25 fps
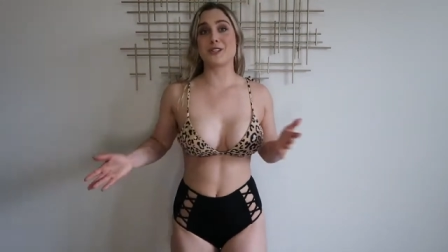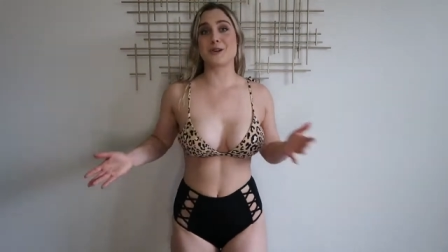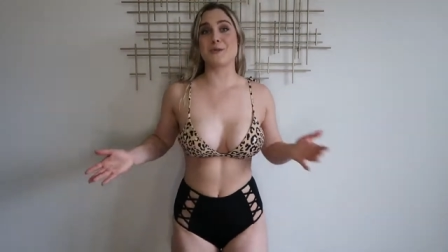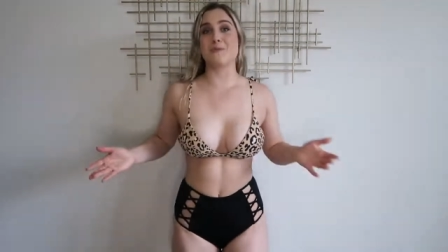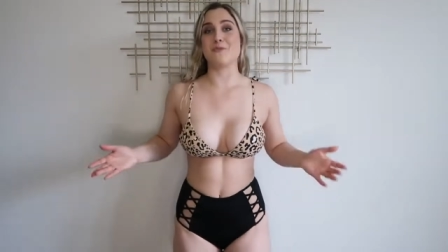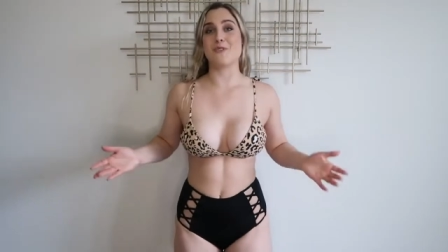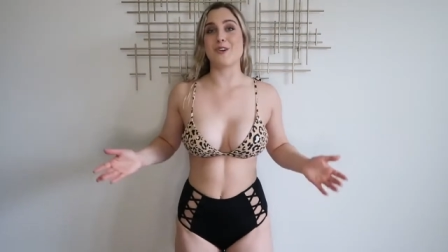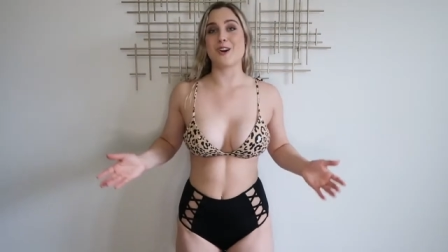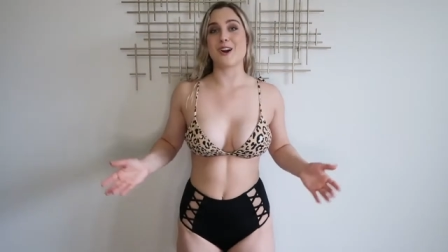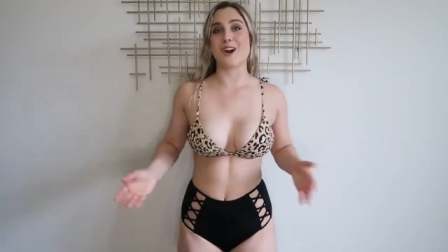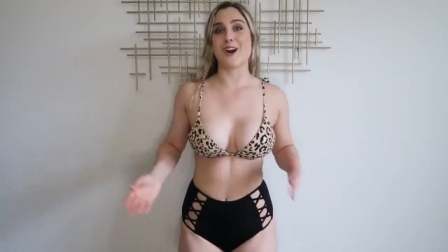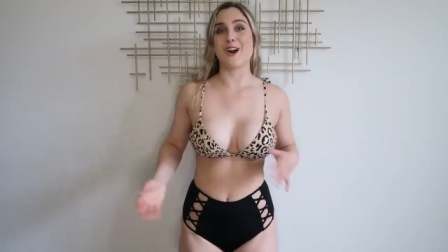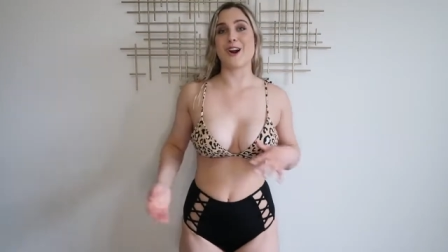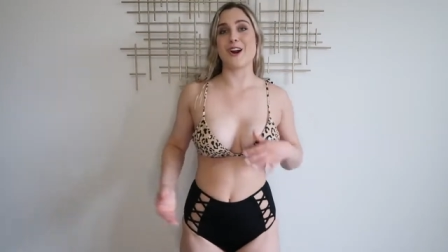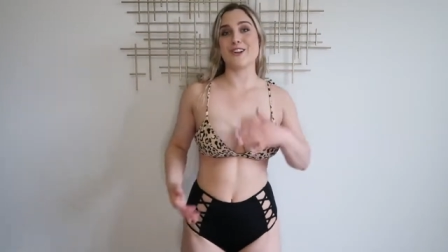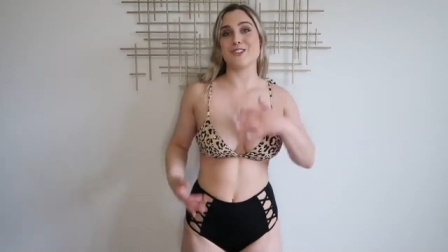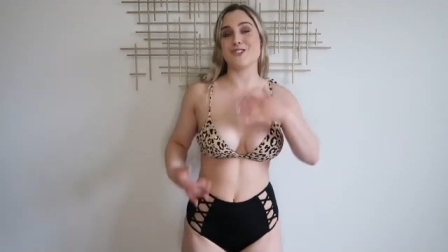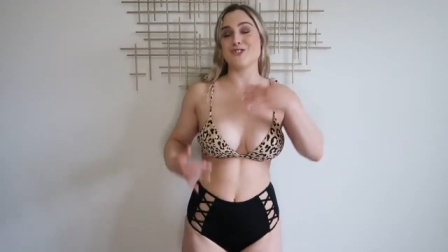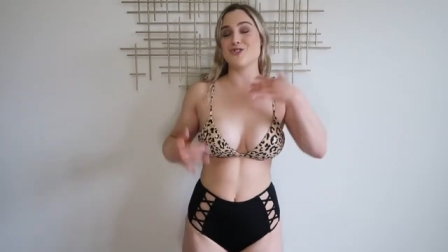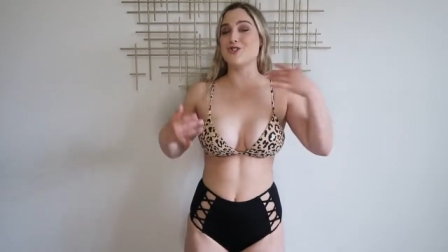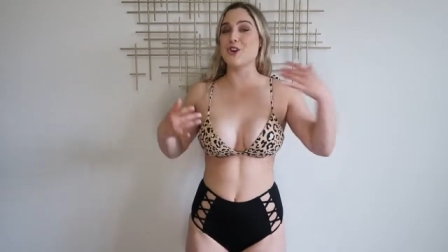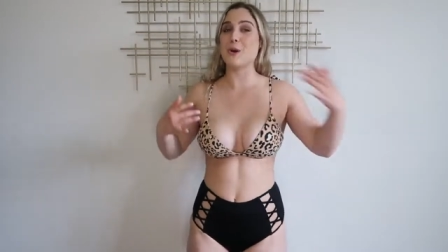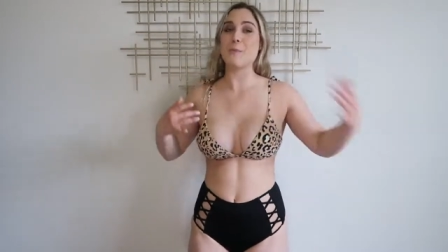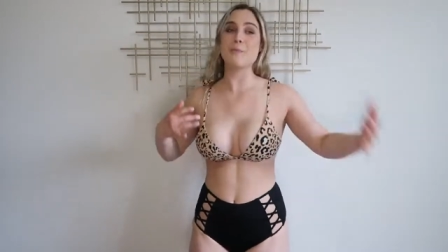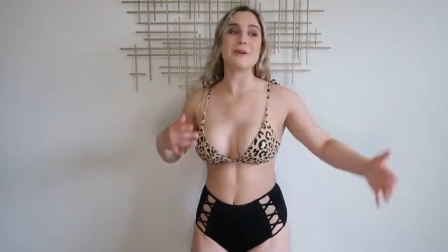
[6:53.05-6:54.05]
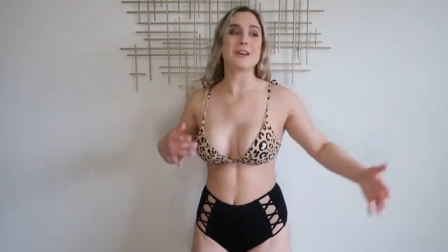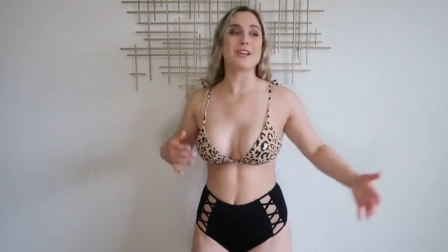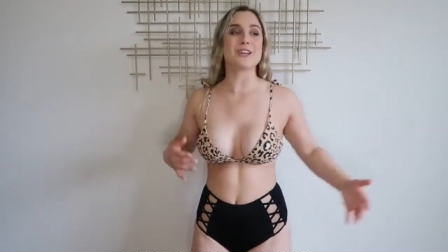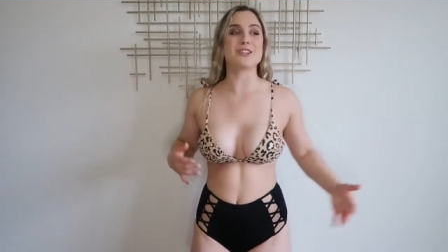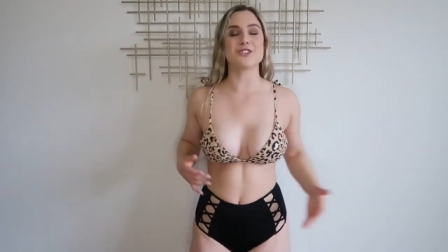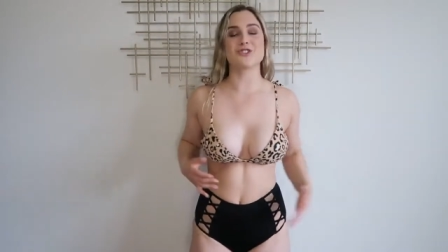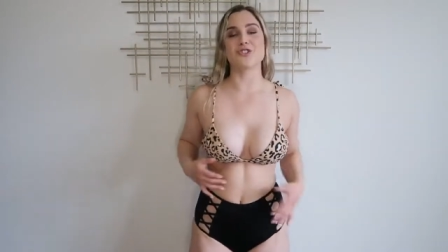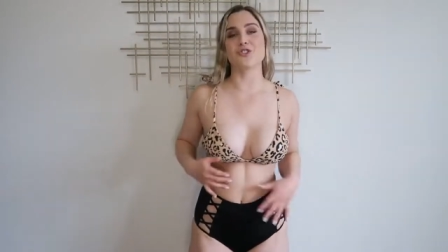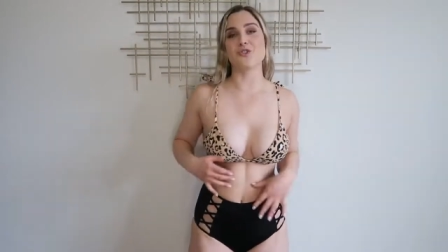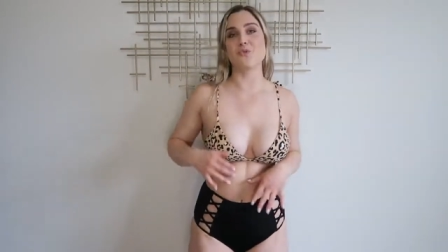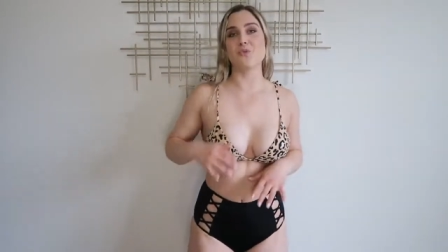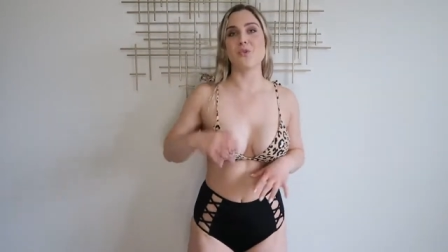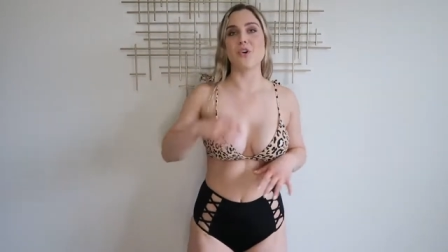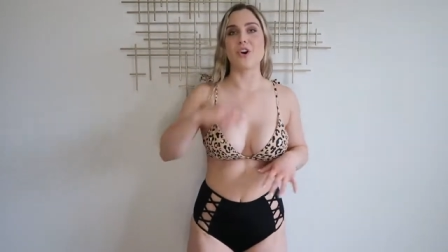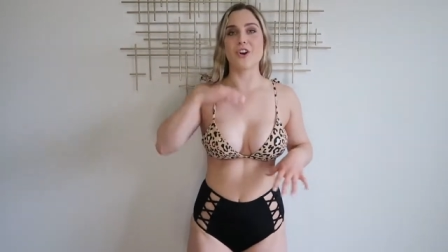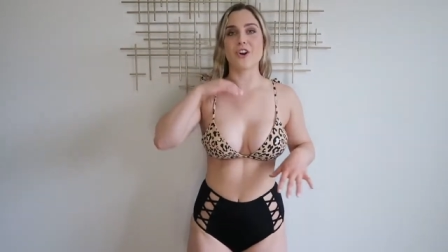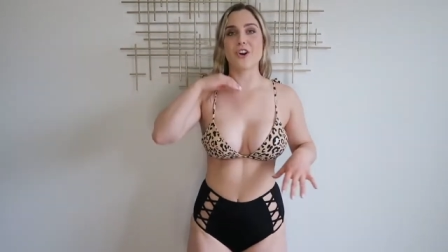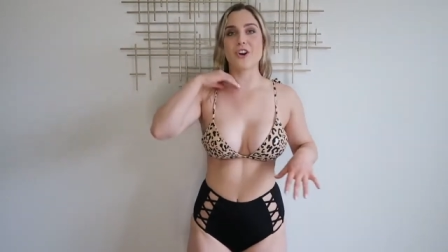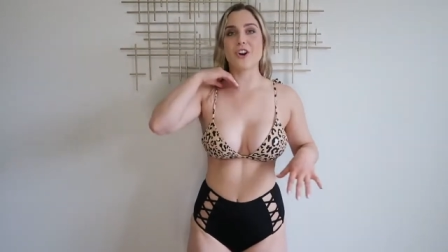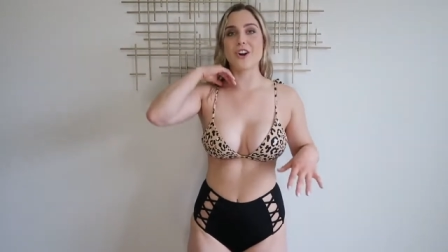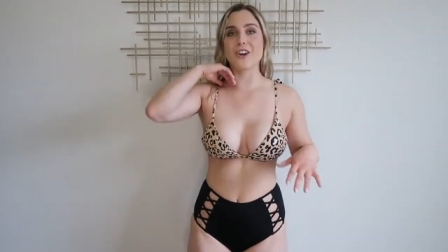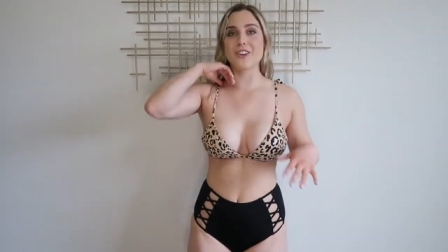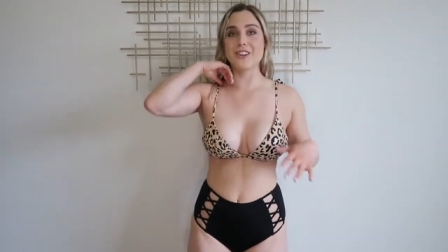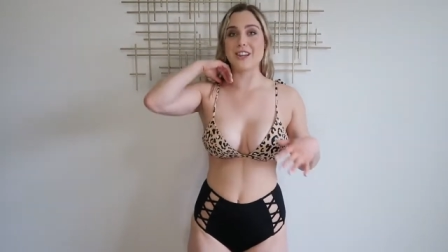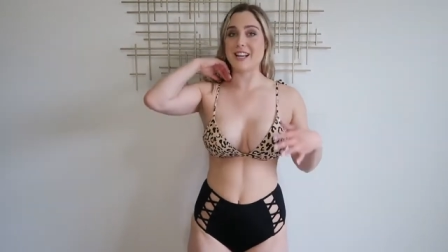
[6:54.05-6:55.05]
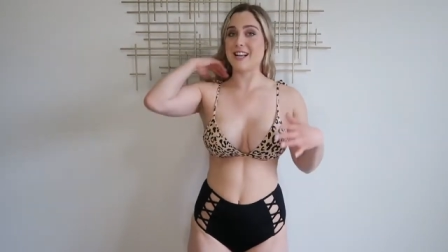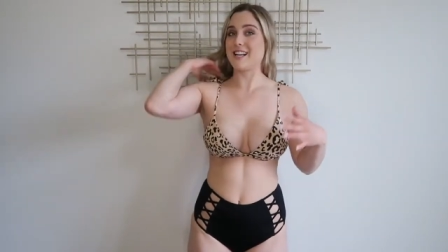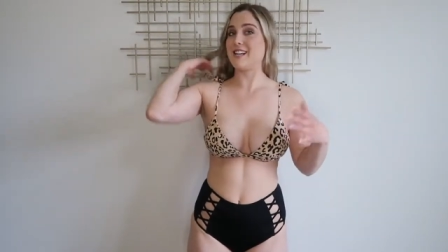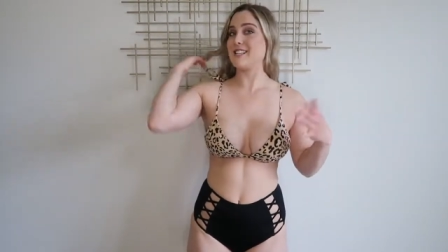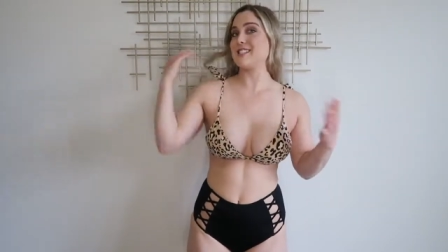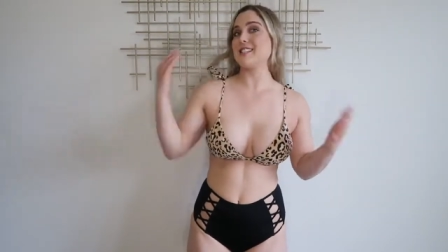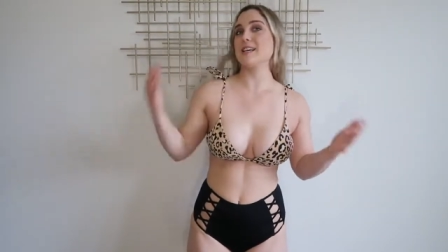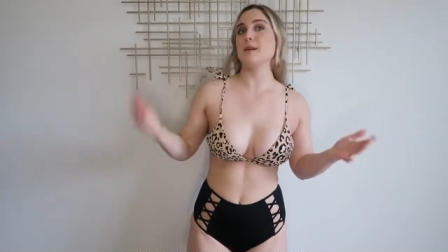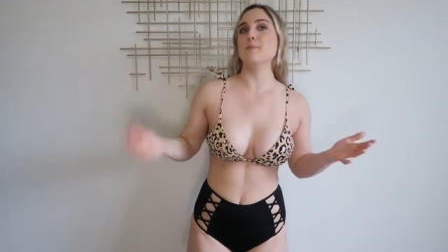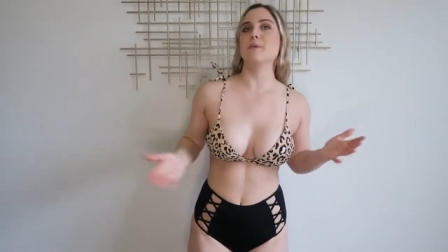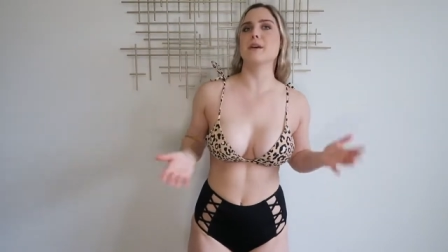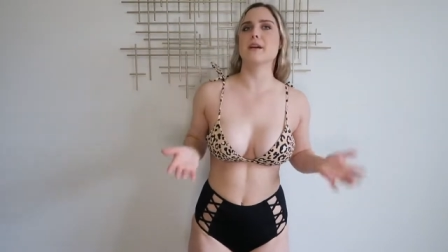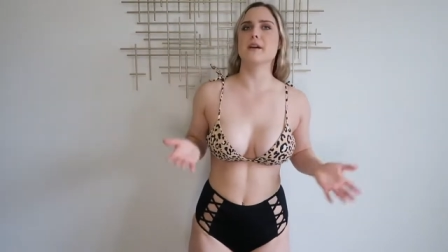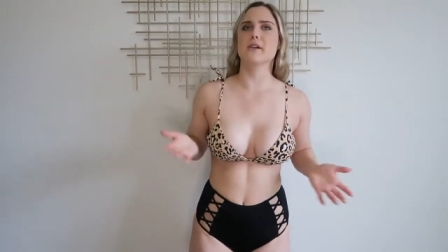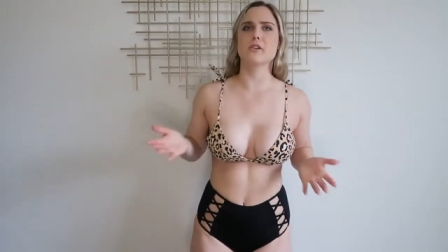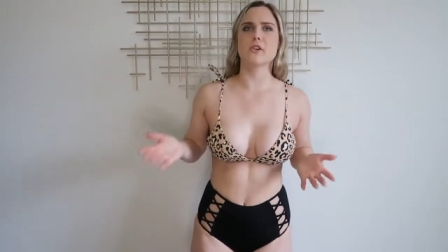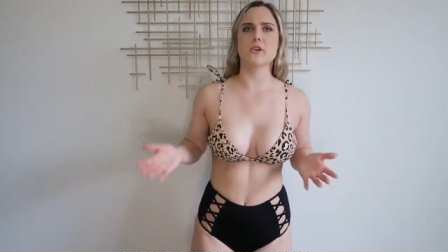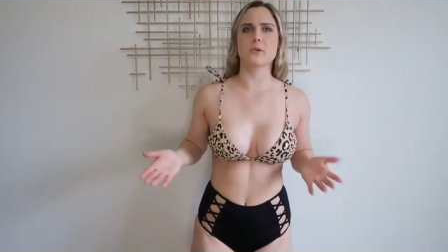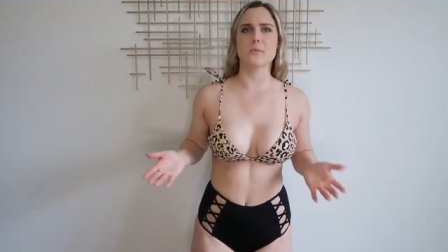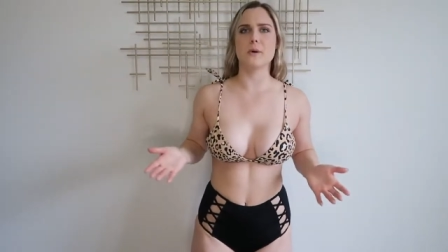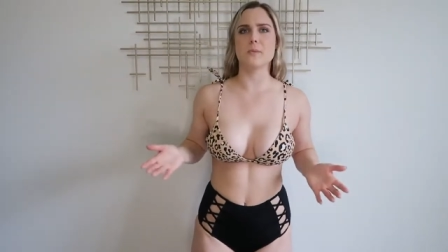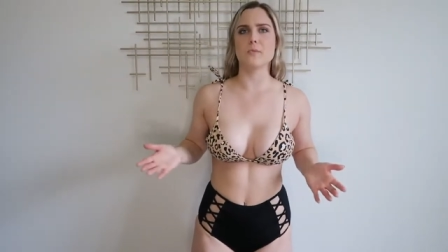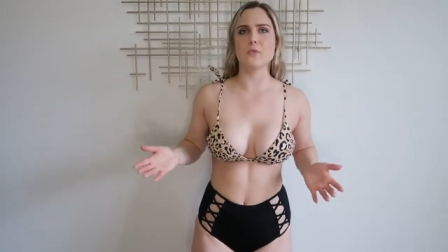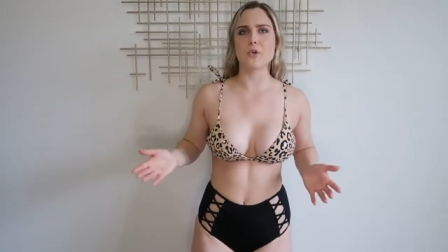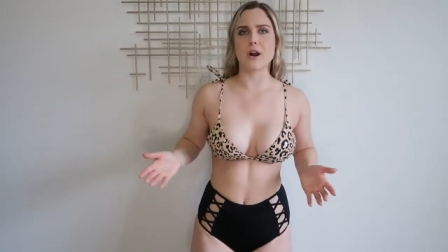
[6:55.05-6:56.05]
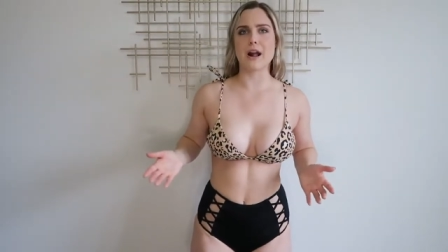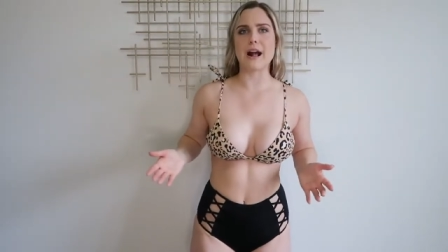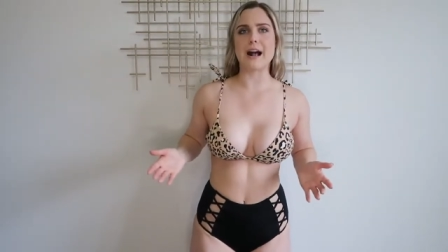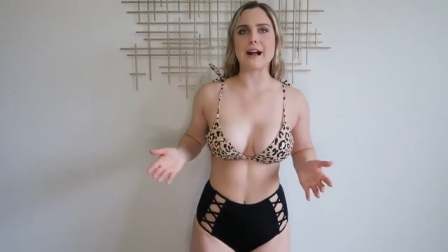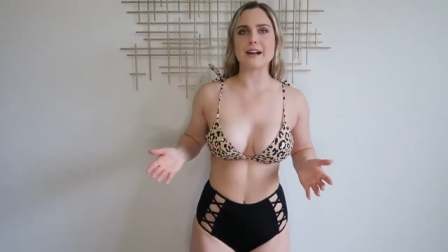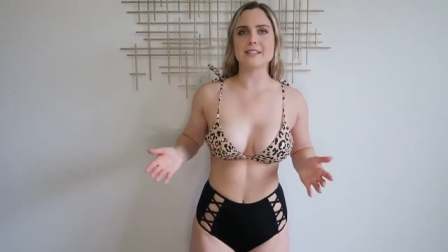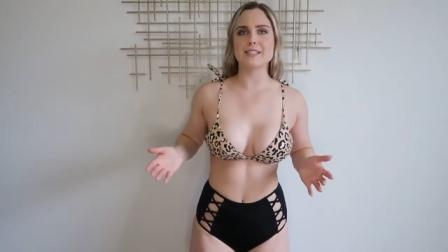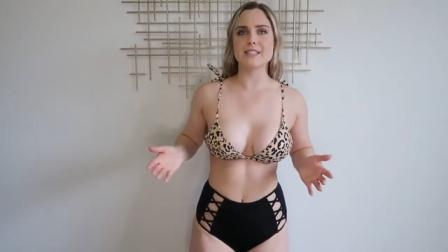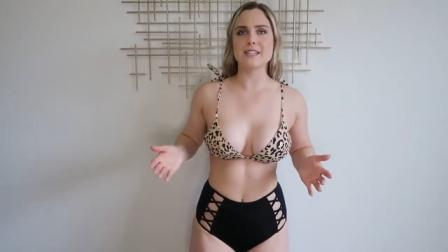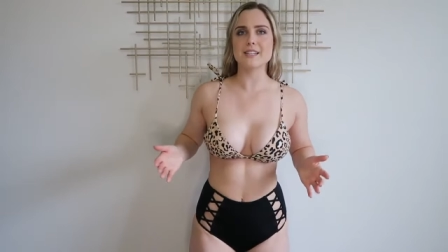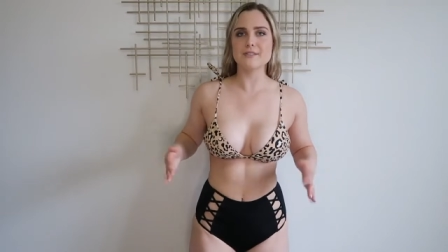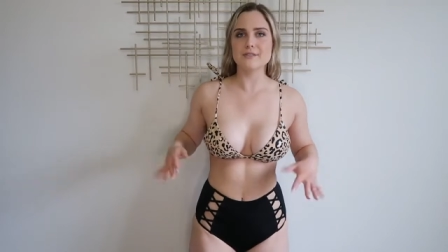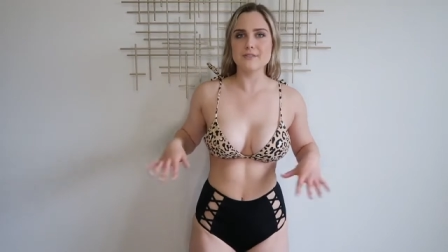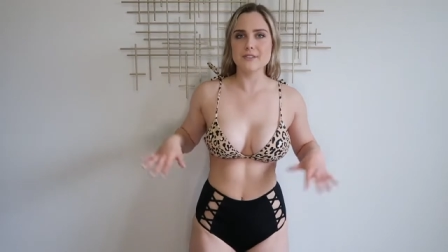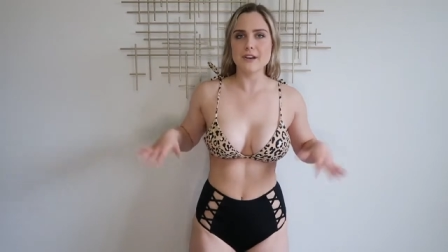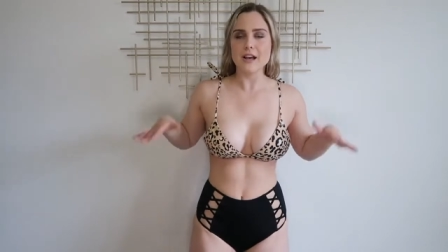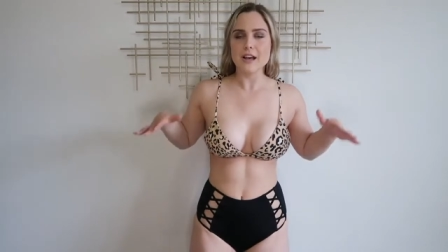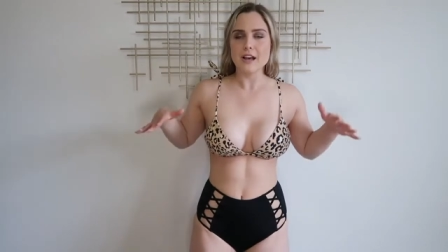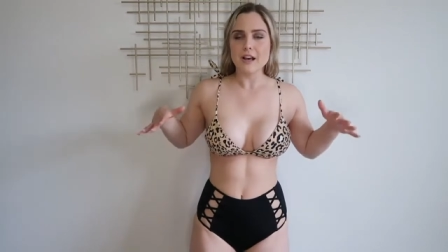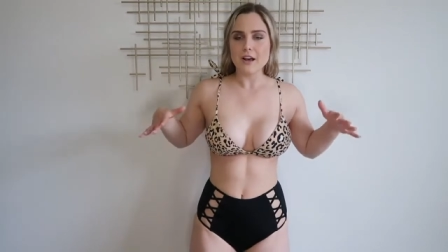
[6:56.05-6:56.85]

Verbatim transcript: somewhere, jumping into the water, like I said, being a little bit more active,